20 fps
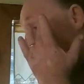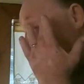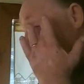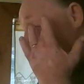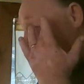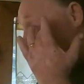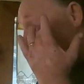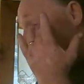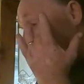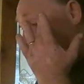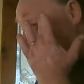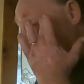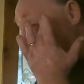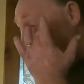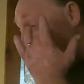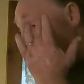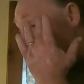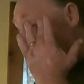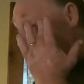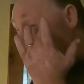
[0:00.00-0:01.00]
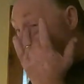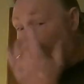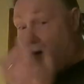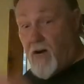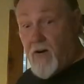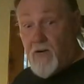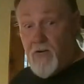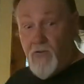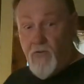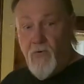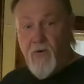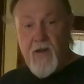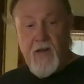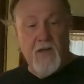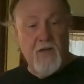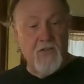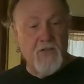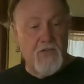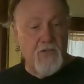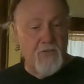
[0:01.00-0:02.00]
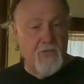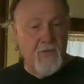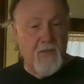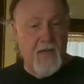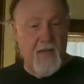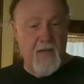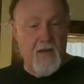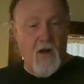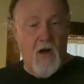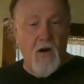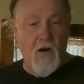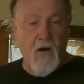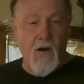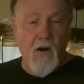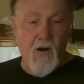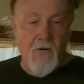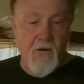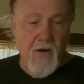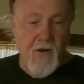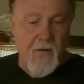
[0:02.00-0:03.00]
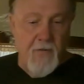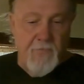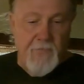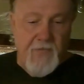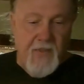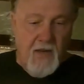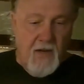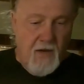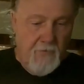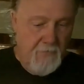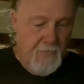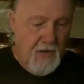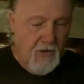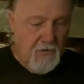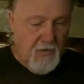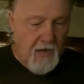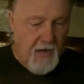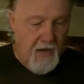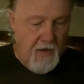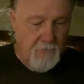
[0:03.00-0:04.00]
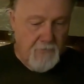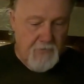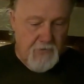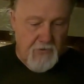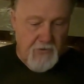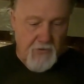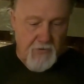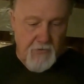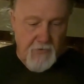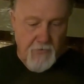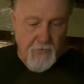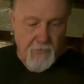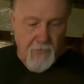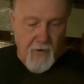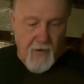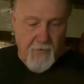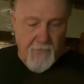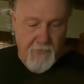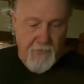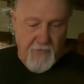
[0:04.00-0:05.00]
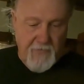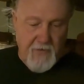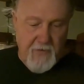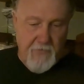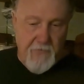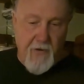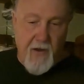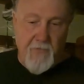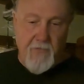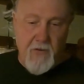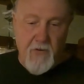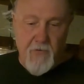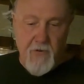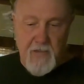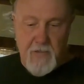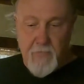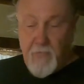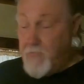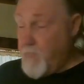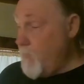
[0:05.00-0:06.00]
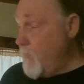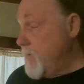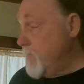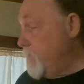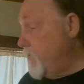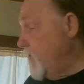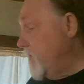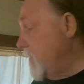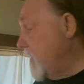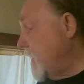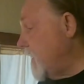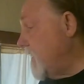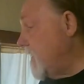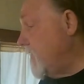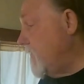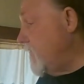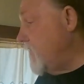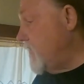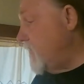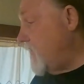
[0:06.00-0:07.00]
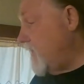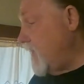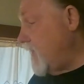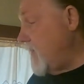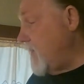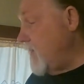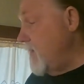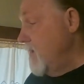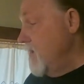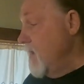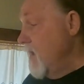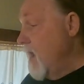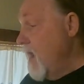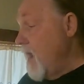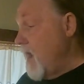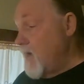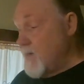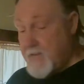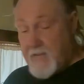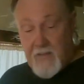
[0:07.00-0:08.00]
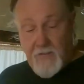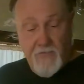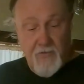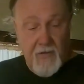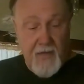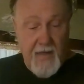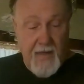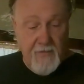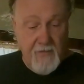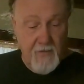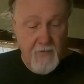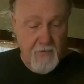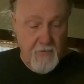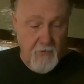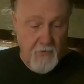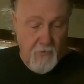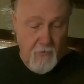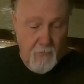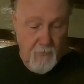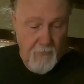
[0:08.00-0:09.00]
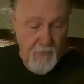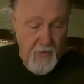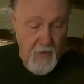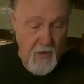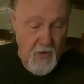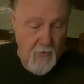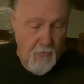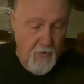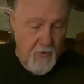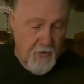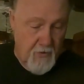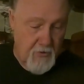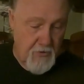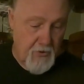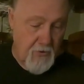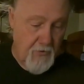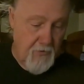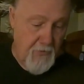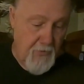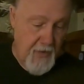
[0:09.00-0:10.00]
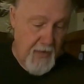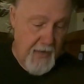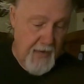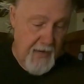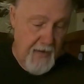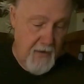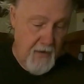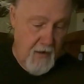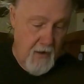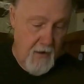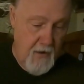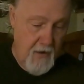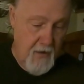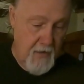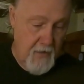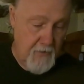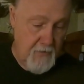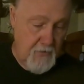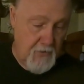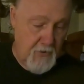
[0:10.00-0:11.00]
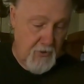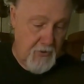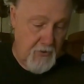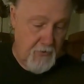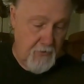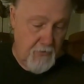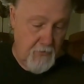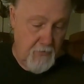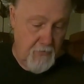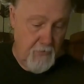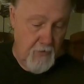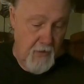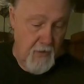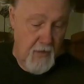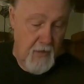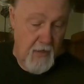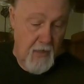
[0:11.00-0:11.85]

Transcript: that being said, we are going to get our milk up to 55 degrees before we put in the citric acid. So we're going to turn the heat on to